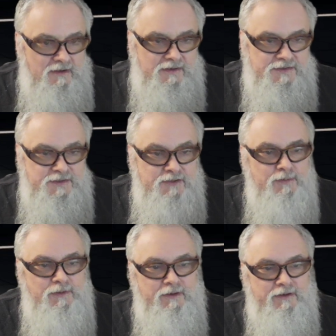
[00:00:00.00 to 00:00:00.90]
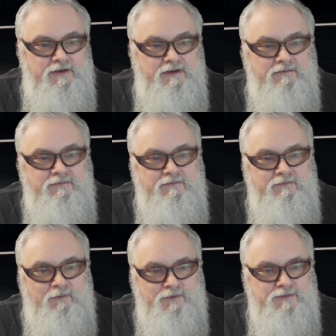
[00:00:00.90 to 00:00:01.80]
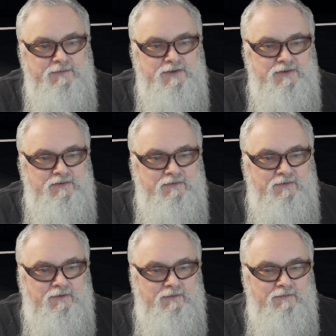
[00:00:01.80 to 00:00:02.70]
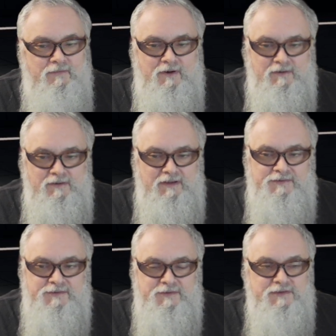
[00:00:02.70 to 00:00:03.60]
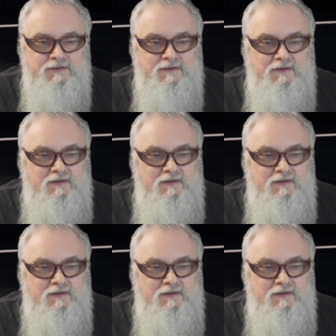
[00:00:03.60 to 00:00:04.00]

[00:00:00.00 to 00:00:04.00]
executable archive for submission for our classes.